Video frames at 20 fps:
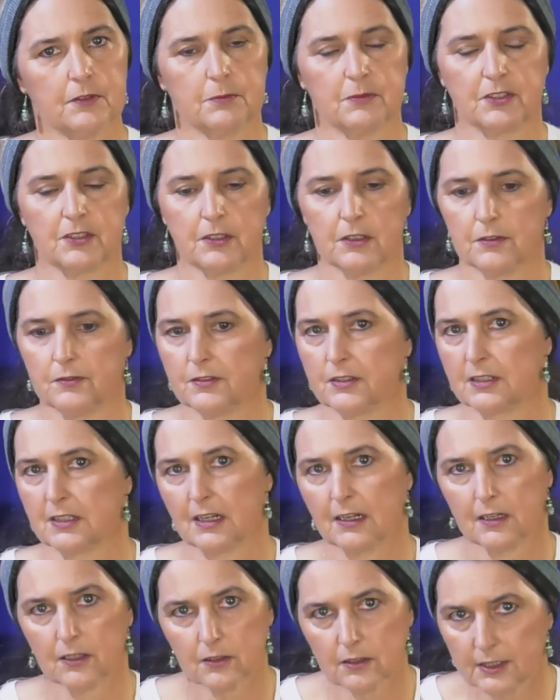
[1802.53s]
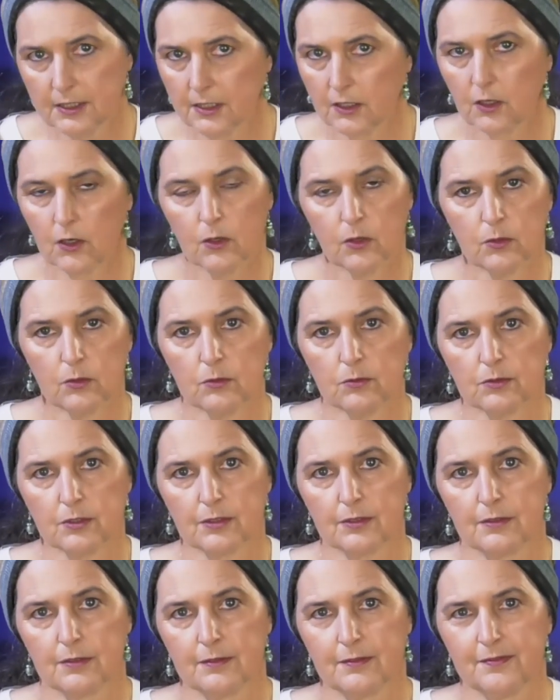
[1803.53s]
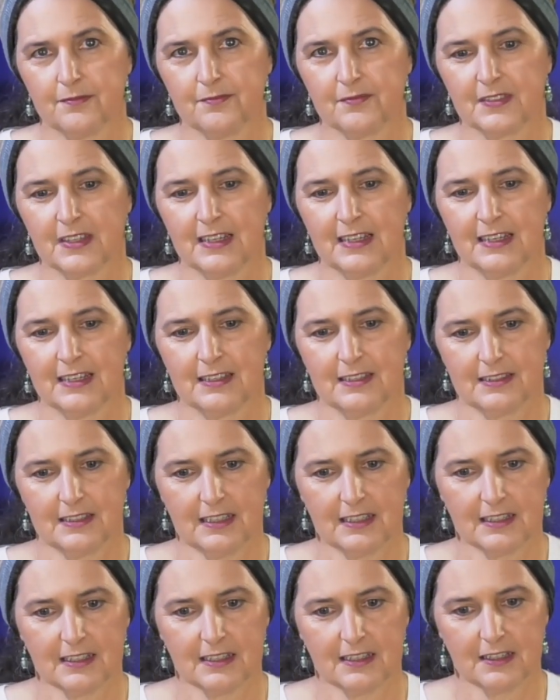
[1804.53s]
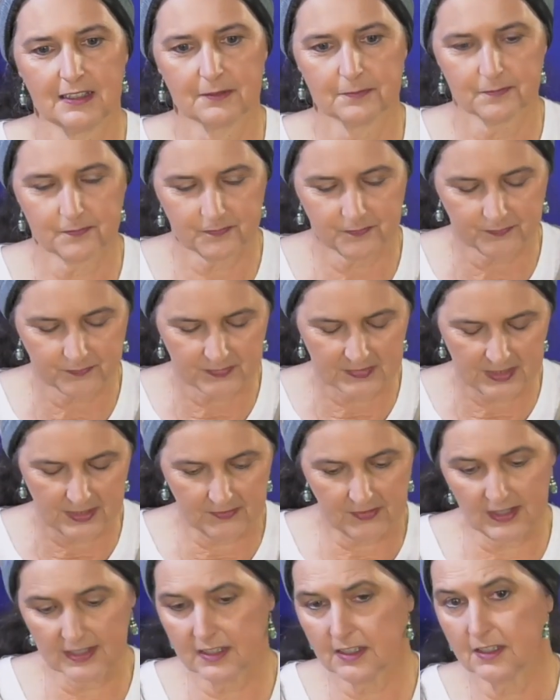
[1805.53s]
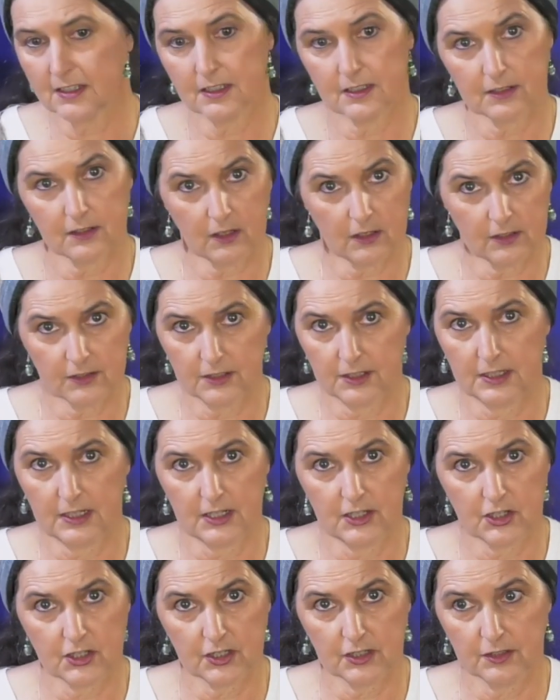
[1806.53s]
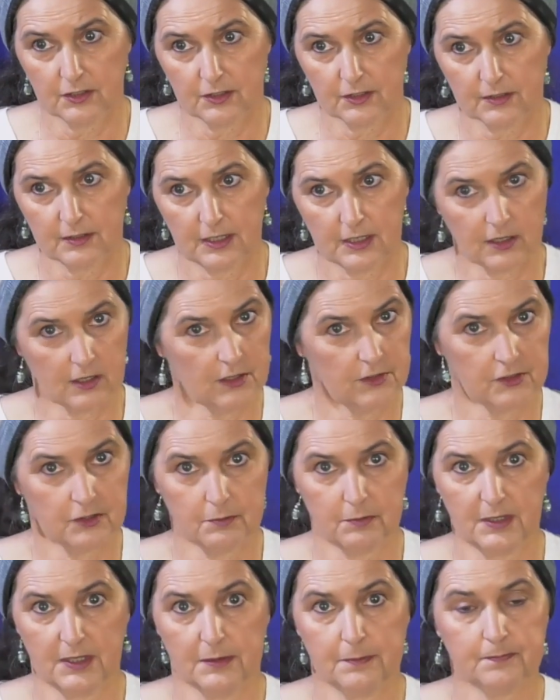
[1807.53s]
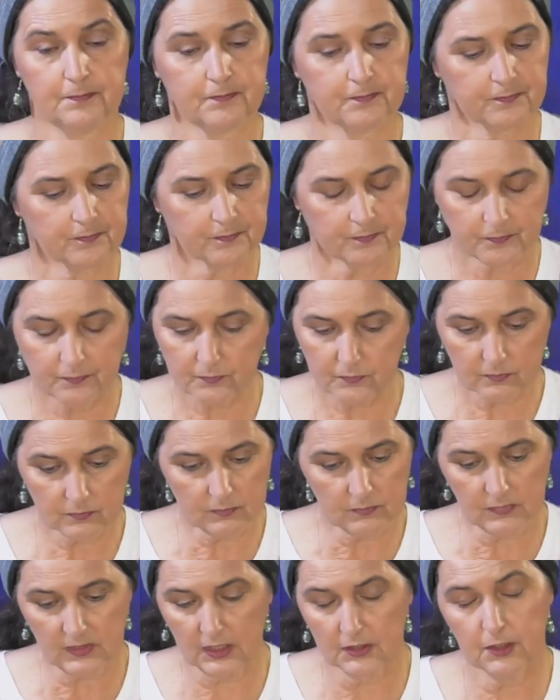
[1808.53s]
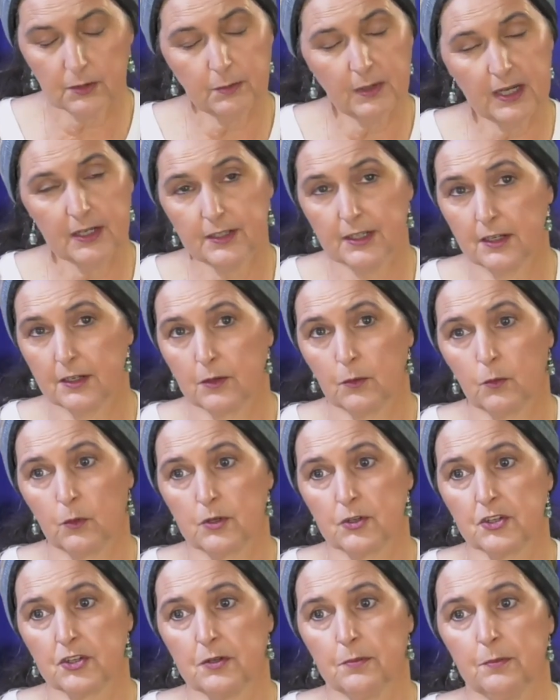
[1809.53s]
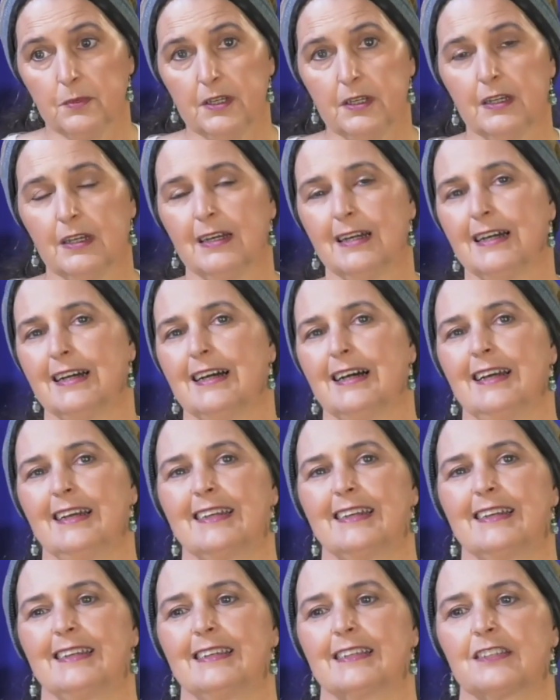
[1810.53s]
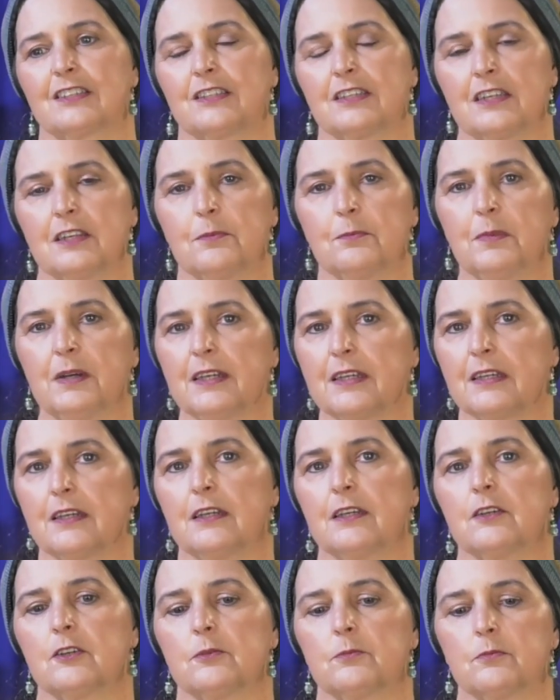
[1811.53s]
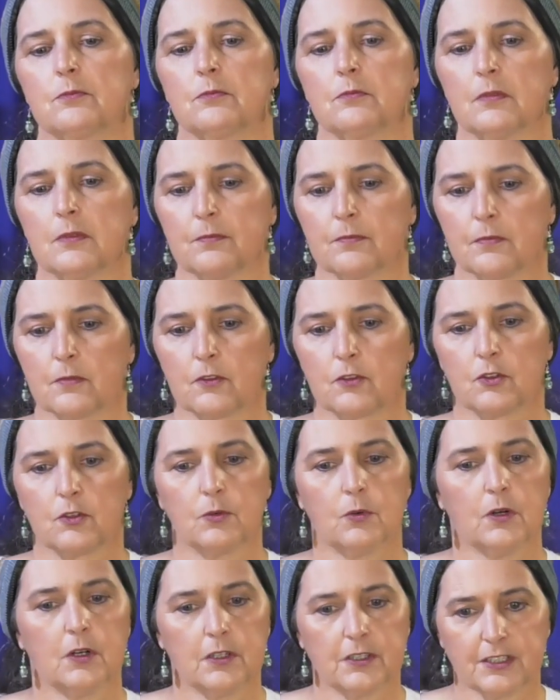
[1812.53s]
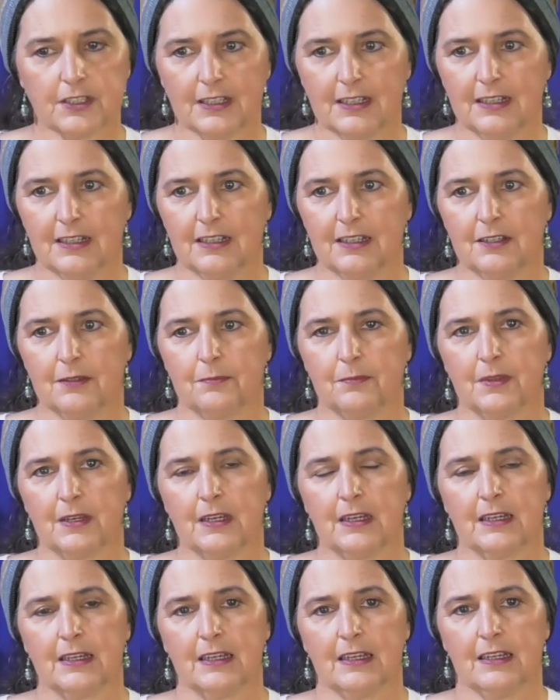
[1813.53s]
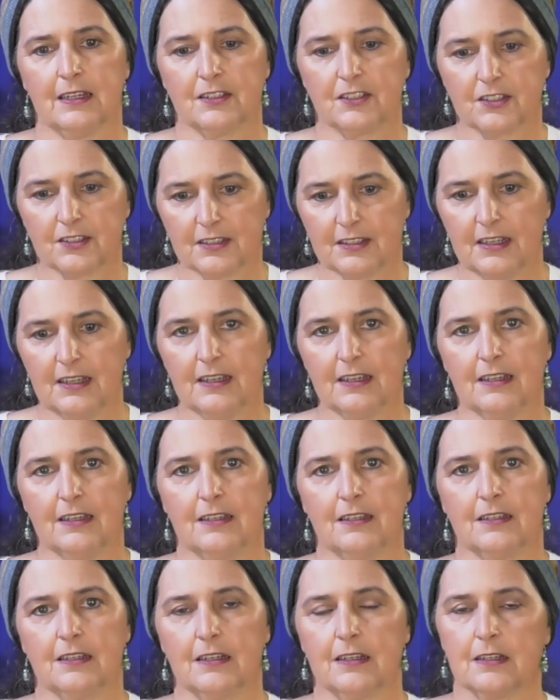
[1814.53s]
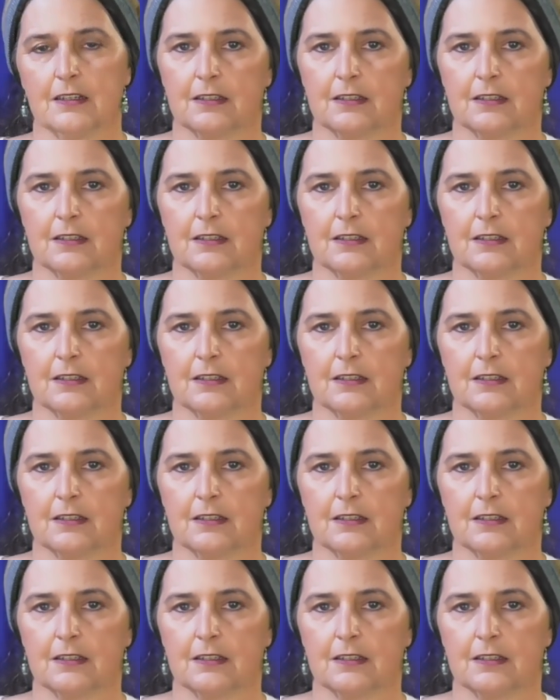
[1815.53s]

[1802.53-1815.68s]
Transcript: himself entirely in gold, thinking, if I can get all the nations, he calls them in, to bow down and worship me, I can extend my kingdom through all time. Instead,